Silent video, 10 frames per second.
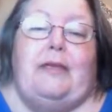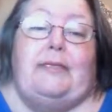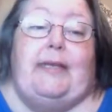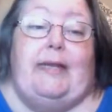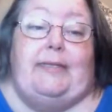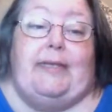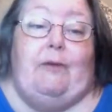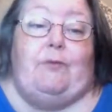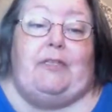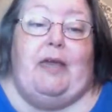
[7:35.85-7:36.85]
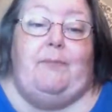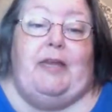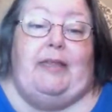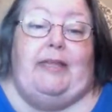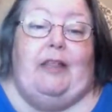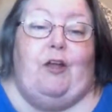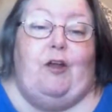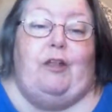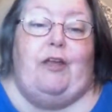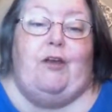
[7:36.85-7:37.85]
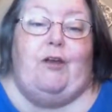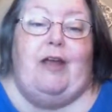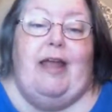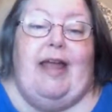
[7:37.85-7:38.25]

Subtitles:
Sunset was coming a little earlier,